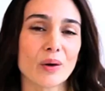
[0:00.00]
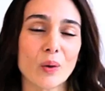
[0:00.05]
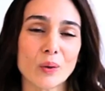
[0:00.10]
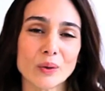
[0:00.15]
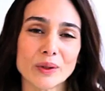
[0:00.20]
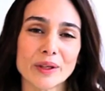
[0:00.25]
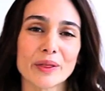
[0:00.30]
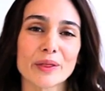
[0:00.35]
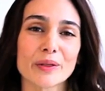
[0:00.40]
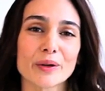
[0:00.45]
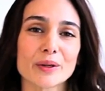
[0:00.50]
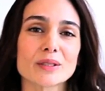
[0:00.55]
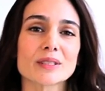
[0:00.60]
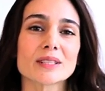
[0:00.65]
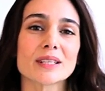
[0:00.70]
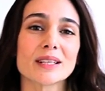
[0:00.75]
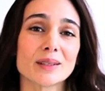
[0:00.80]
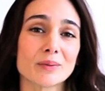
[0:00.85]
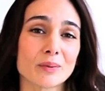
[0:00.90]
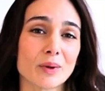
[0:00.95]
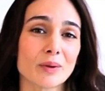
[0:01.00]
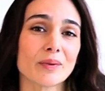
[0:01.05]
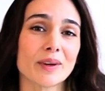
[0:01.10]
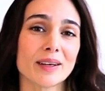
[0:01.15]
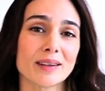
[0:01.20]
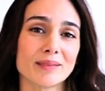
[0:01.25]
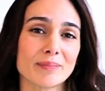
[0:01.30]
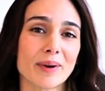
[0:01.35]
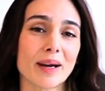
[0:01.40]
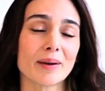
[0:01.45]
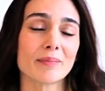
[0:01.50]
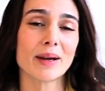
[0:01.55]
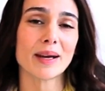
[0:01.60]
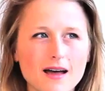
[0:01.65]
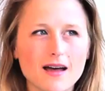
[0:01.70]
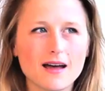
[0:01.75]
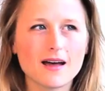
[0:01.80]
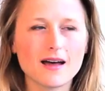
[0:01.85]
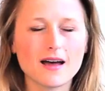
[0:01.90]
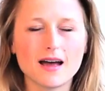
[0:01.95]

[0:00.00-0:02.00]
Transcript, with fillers: Only 13 were written by men.